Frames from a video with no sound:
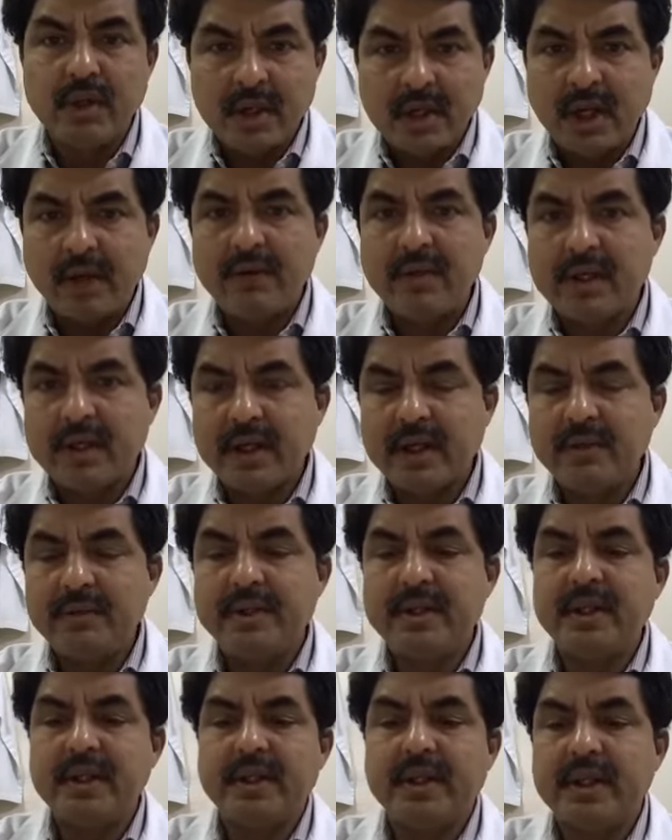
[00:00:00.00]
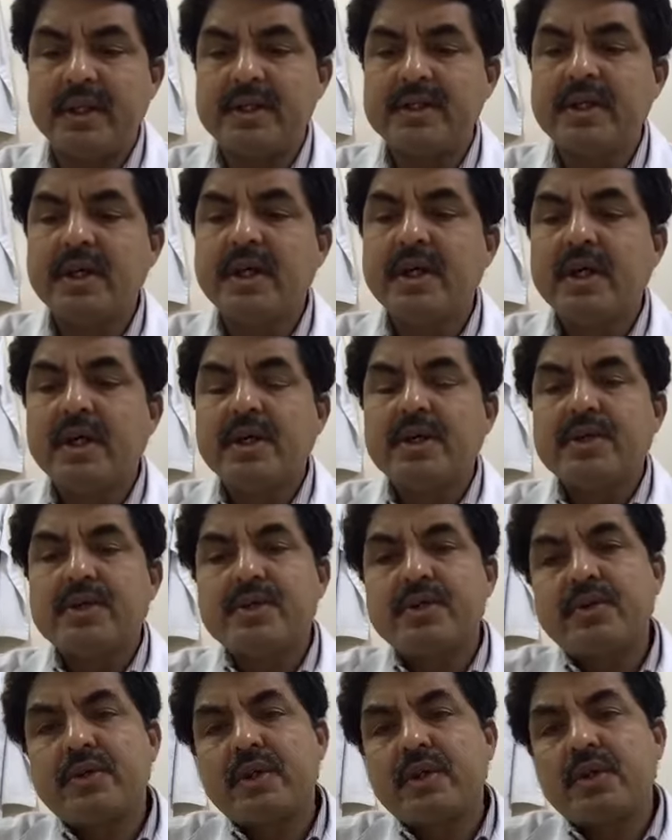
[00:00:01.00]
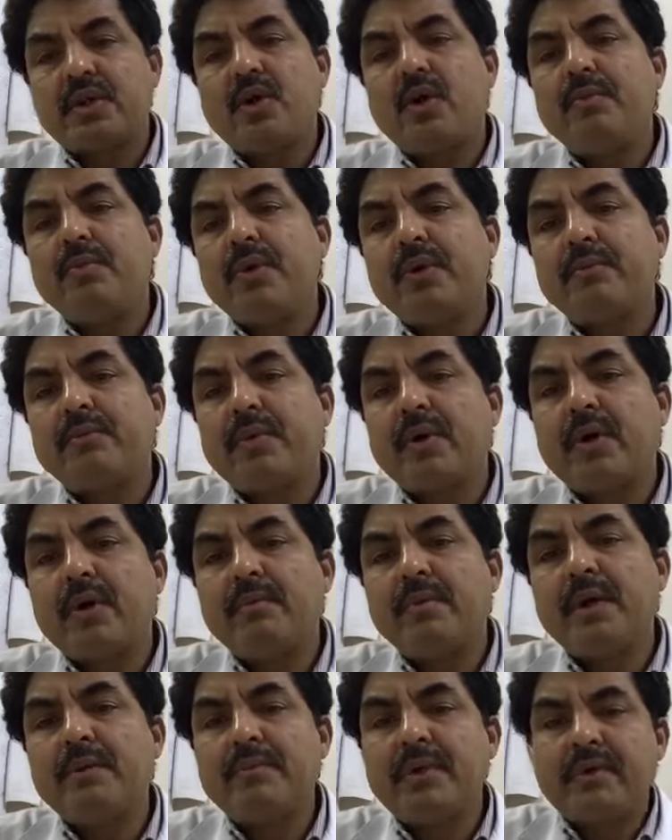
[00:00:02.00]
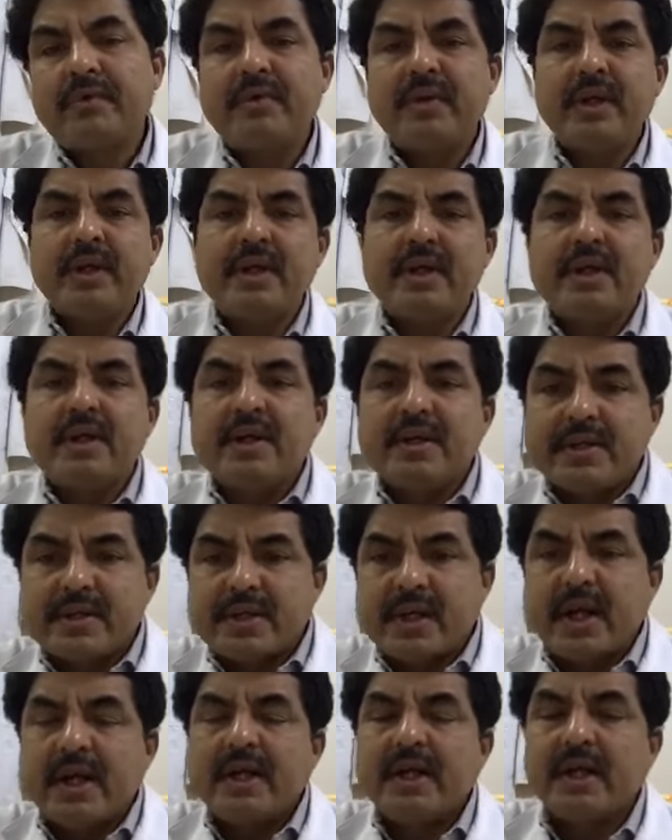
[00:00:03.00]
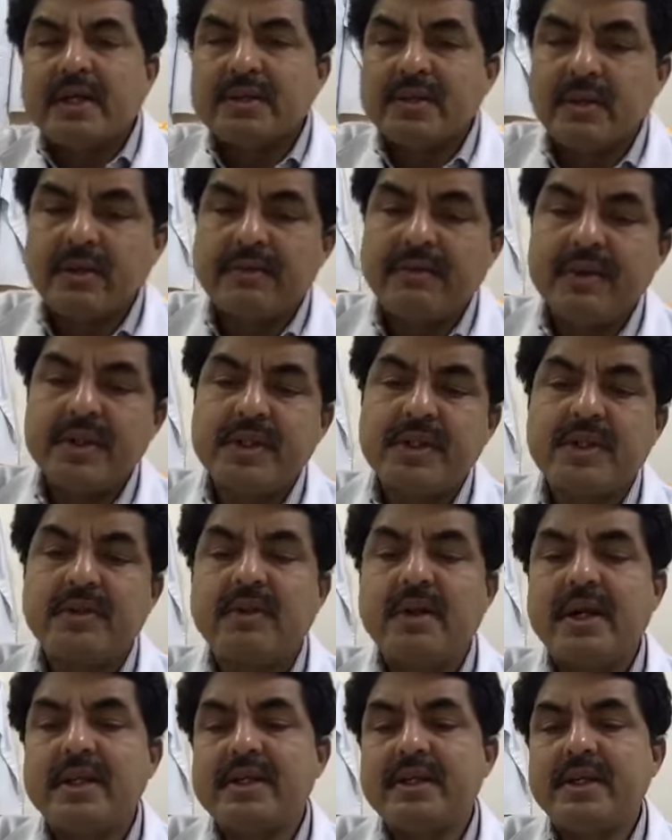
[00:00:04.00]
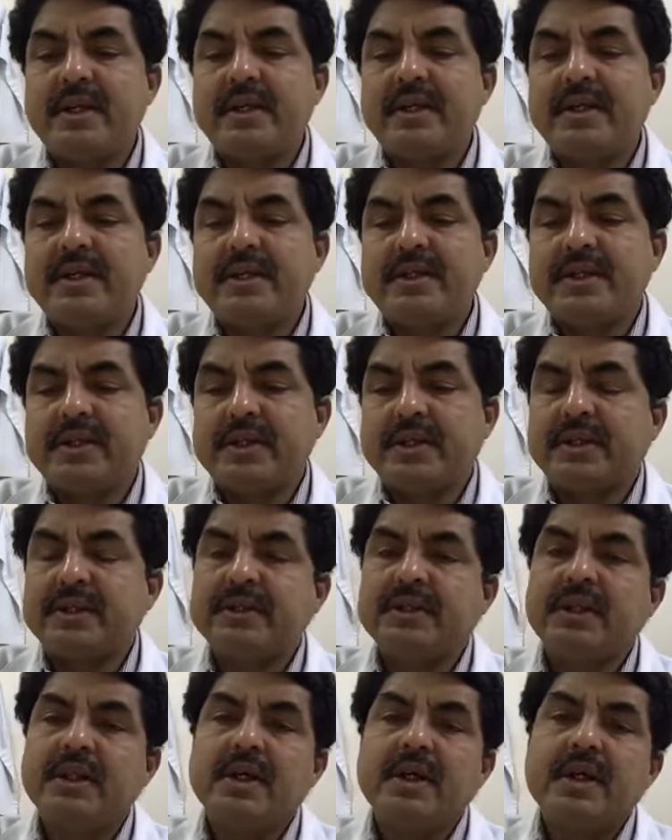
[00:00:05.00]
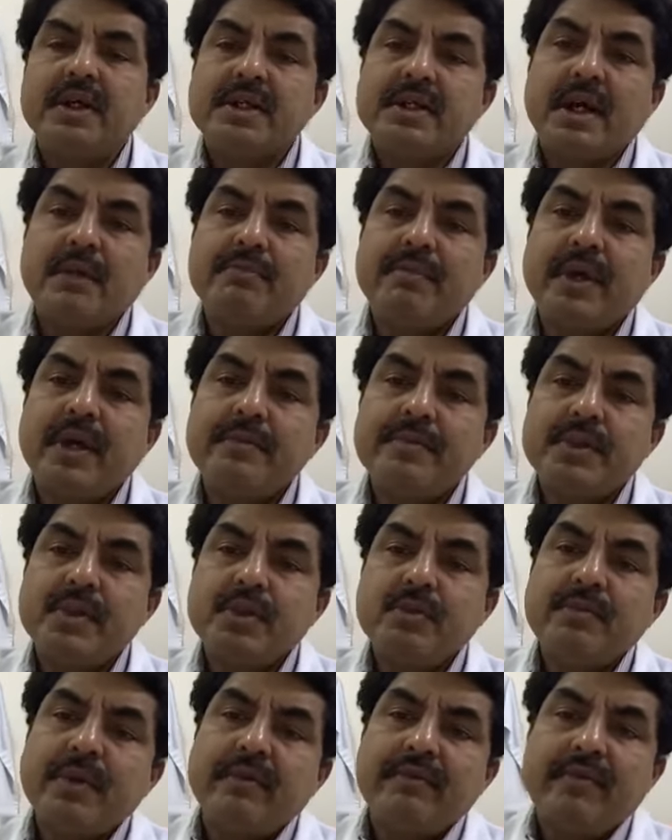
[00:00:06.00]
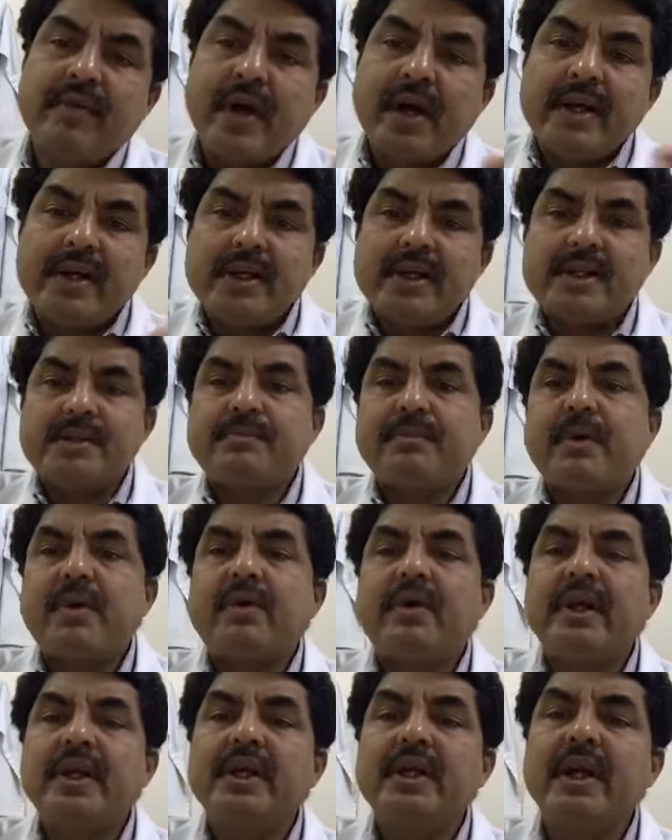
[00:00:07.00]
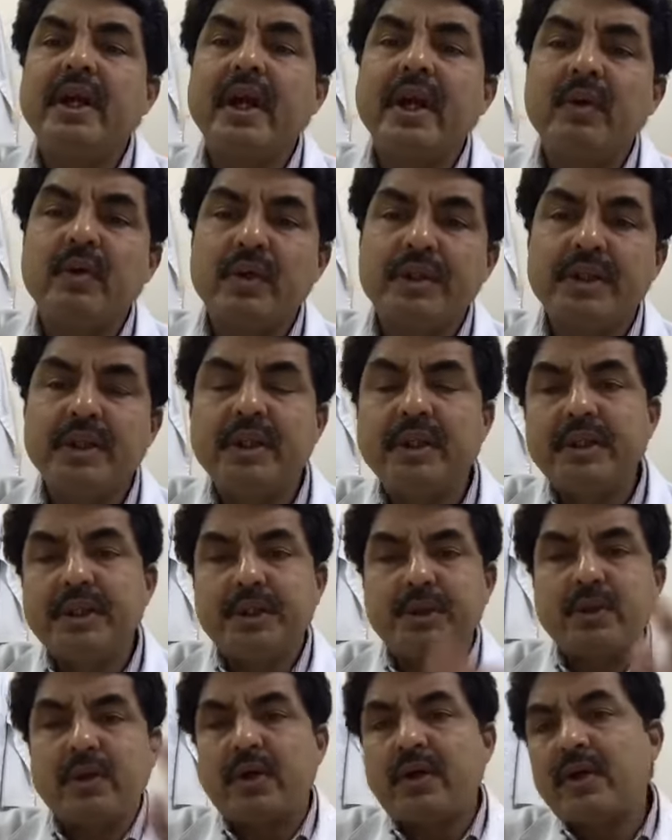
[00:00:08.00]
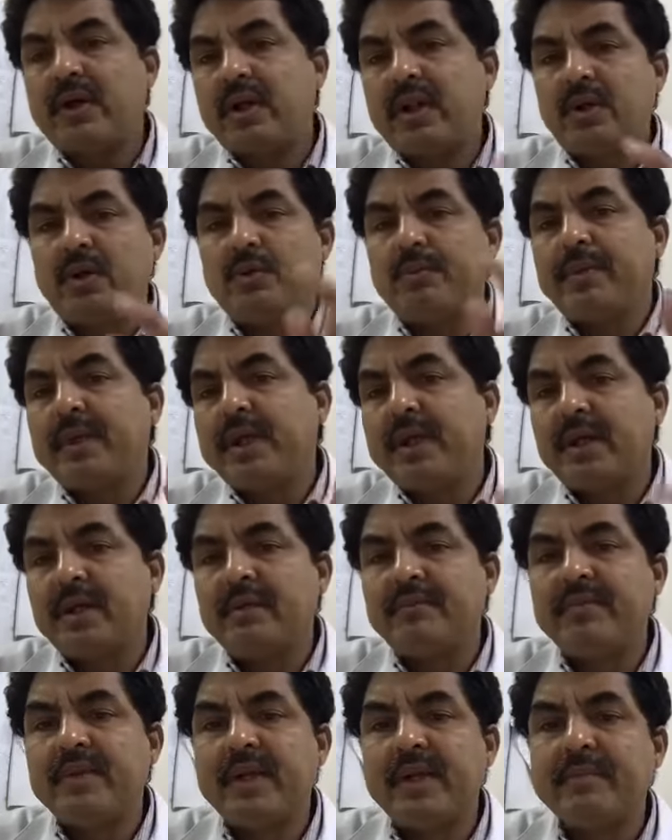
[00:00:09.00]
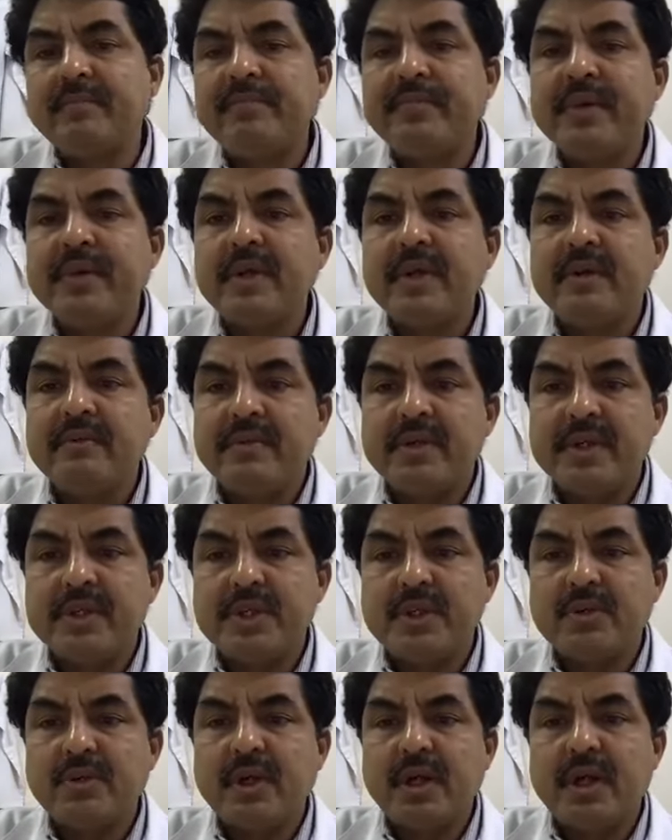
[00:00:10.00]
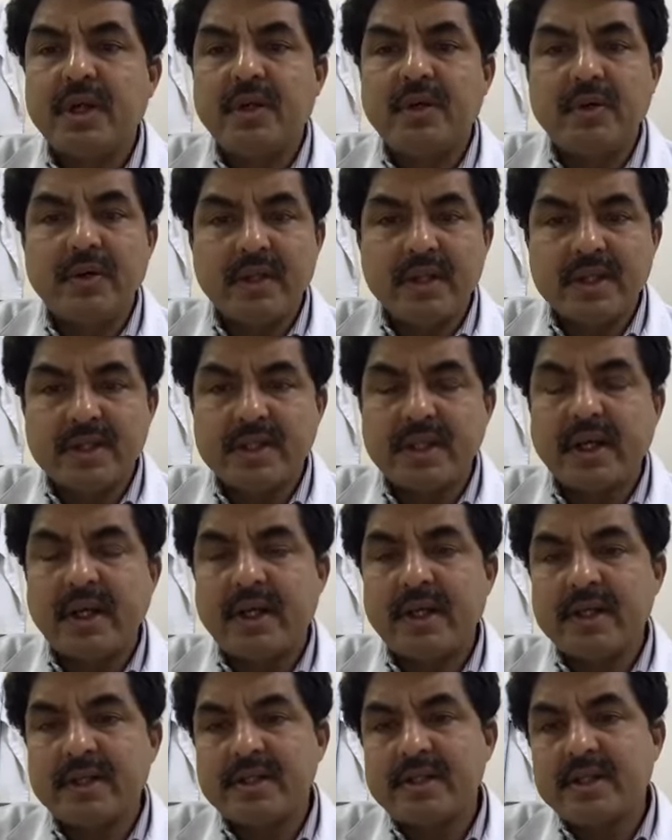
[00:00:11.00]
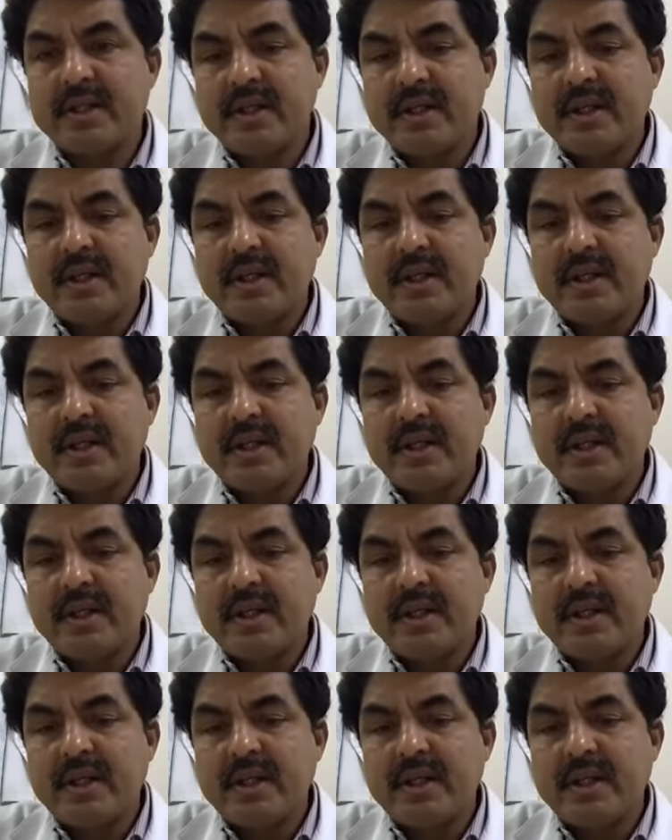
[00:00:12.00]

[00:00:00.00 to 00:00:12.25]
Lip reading: I will tell you in details. So the common problem of the sinus or fistula is the discharge. Sometimes you may find the sprouting granulation tissue around the opening of the fistula or the sinus.